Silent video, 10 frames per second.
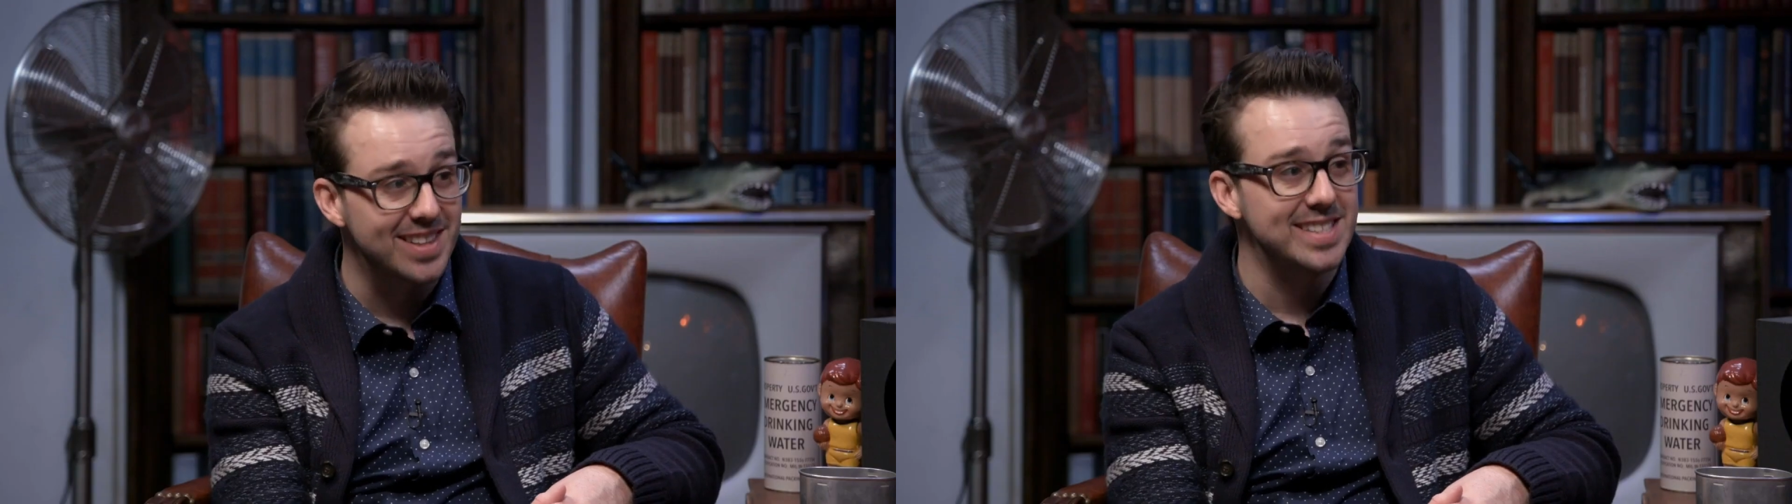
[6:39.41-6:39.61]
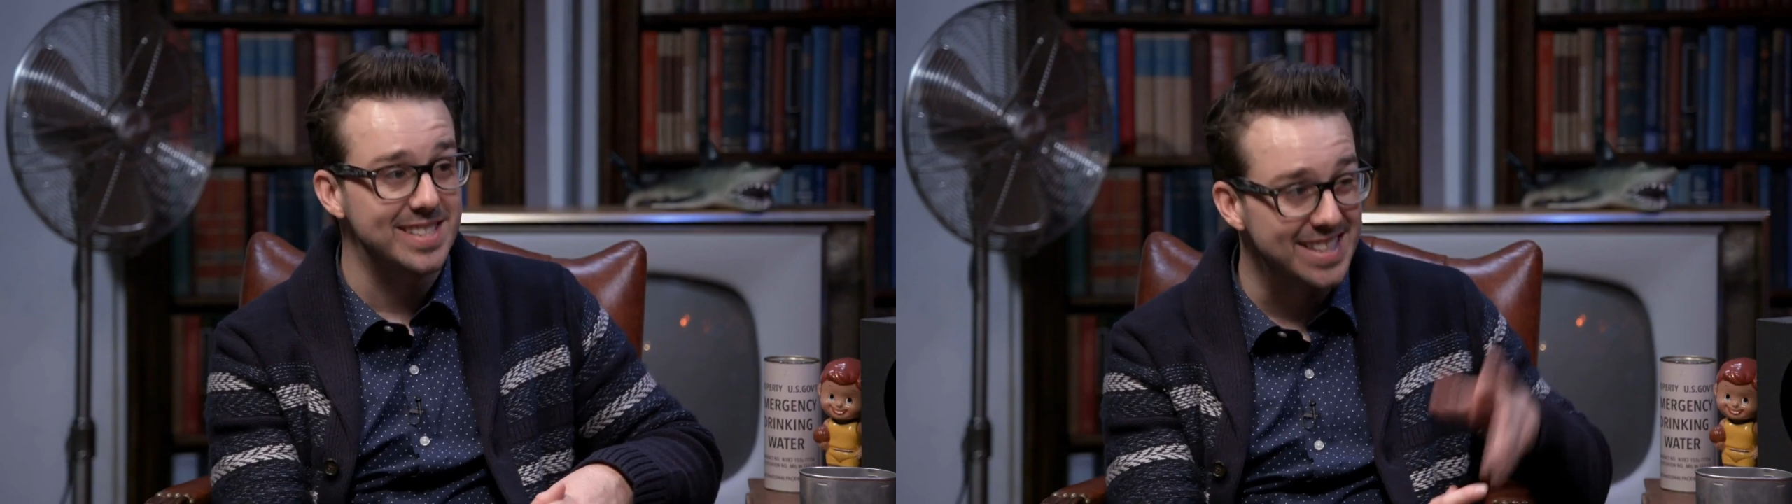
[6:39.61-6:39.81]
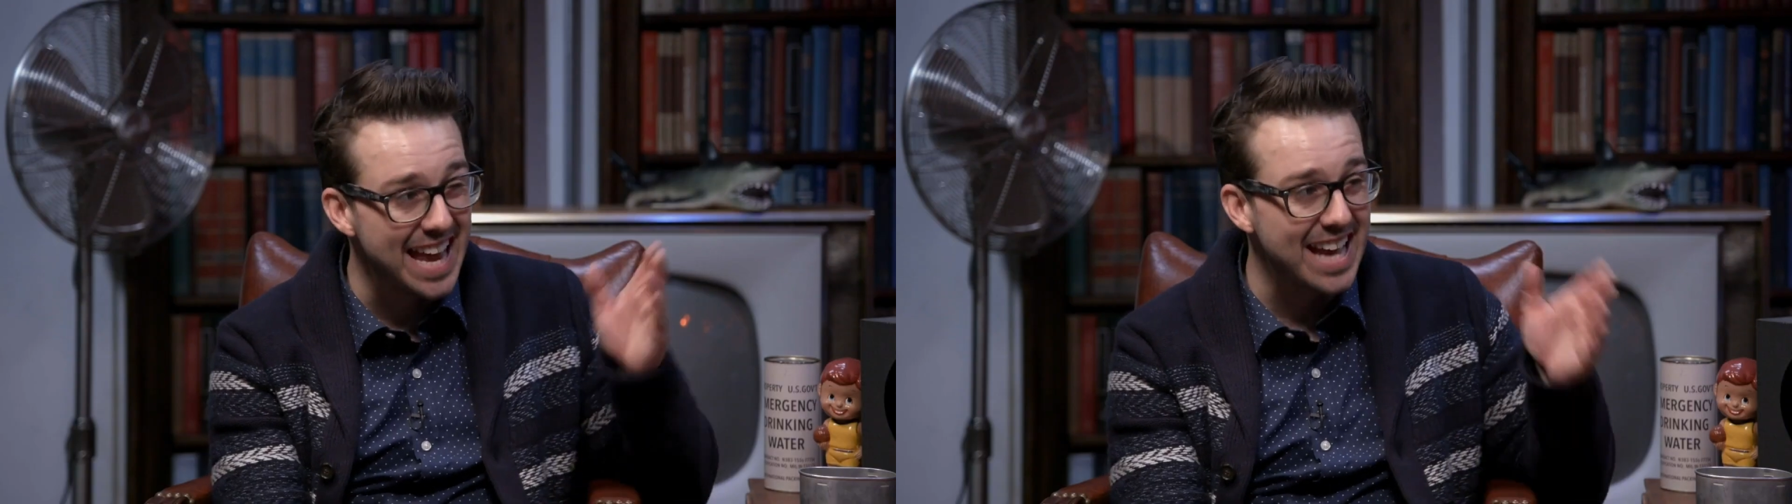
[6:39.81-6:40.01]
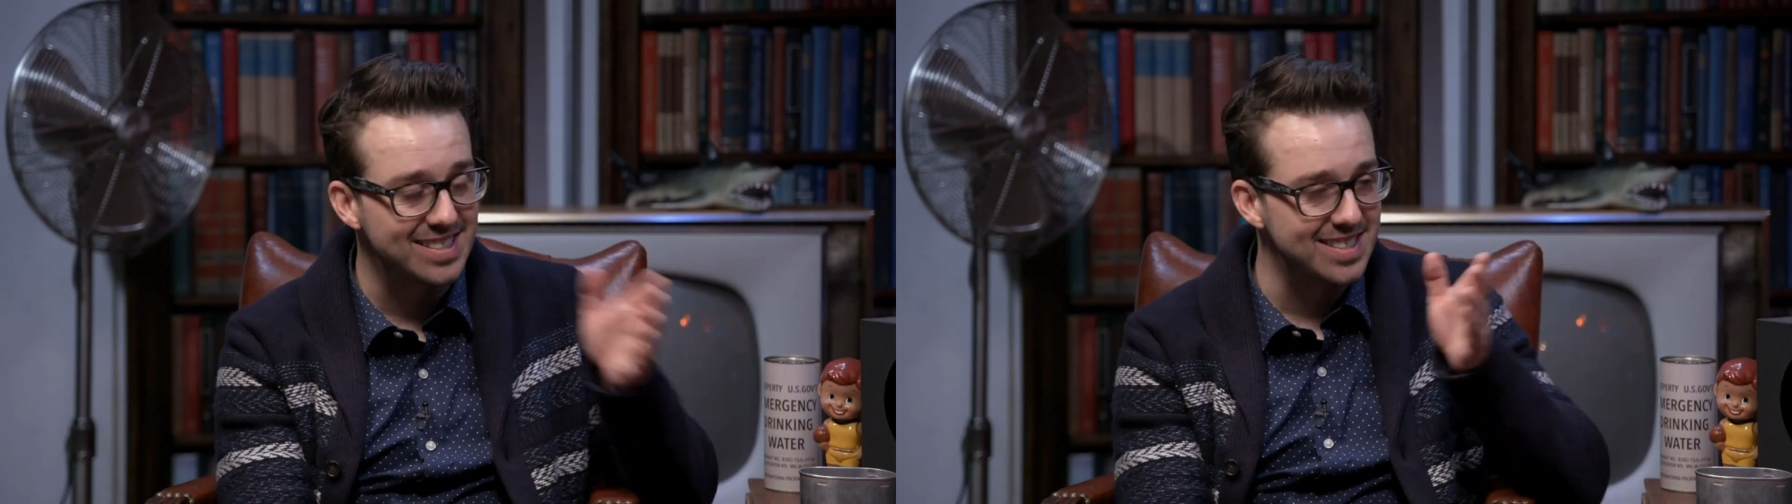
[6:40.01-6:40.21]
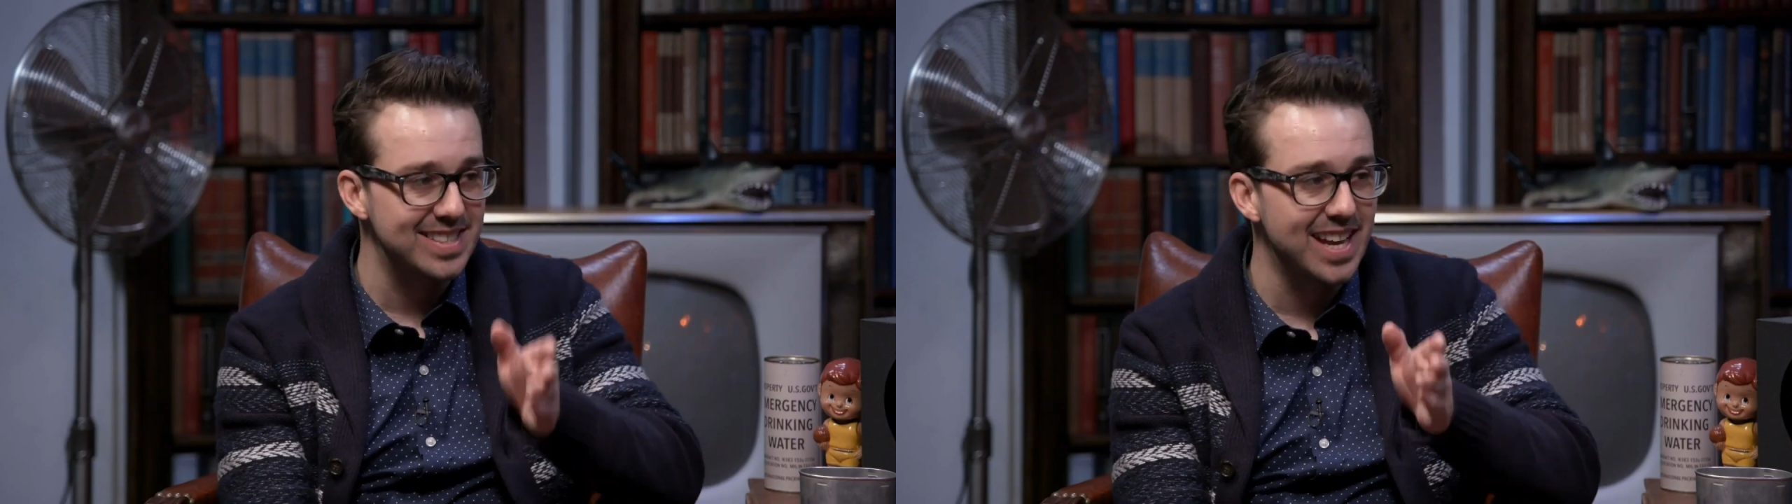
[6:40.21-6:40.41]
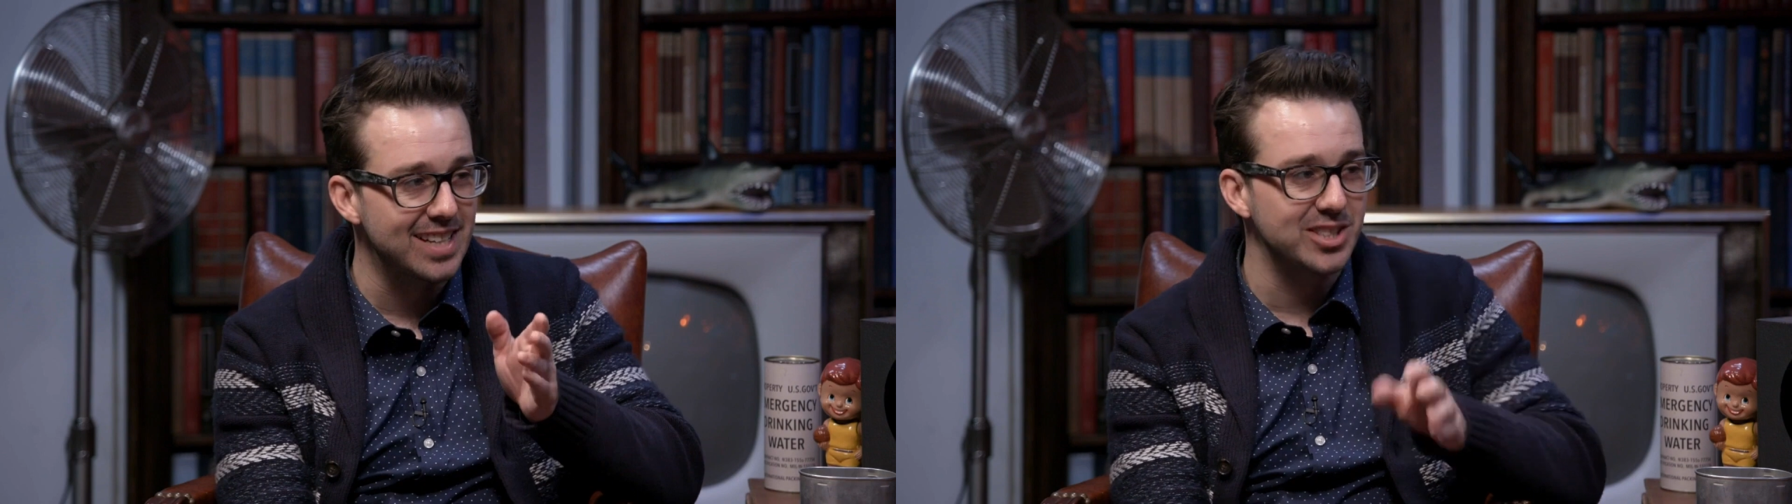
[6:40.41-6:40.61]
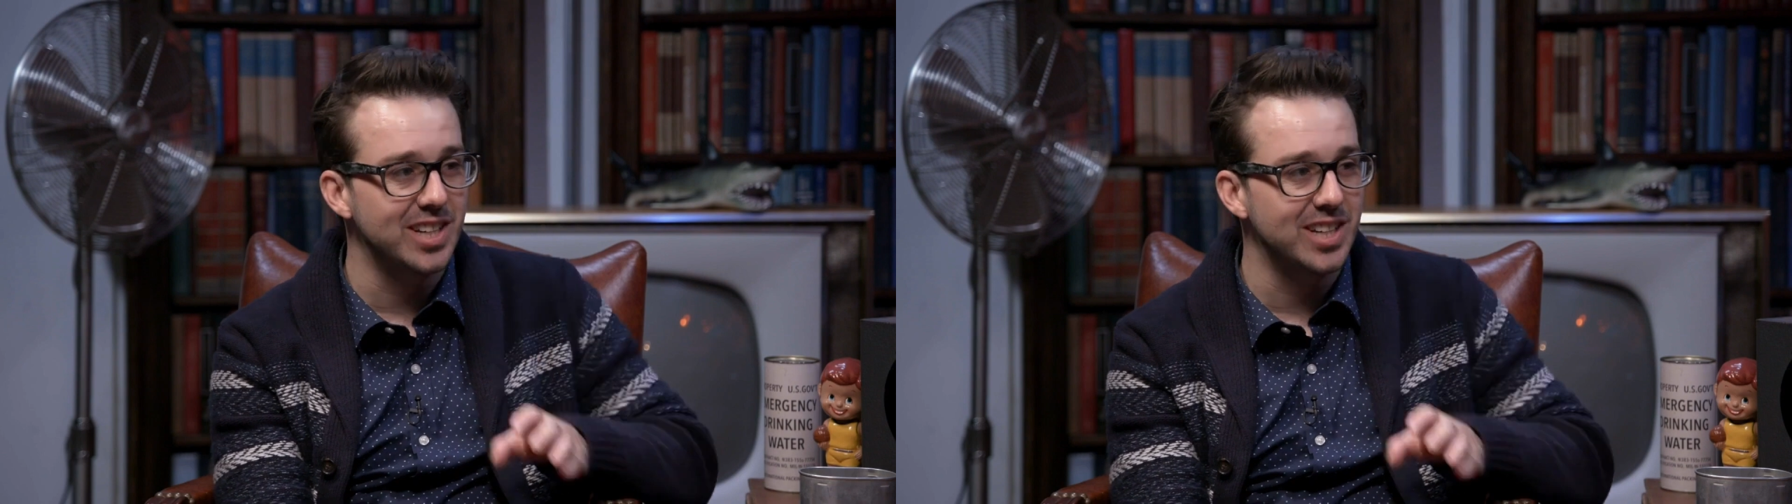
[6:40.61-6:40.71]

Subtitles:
to this next section.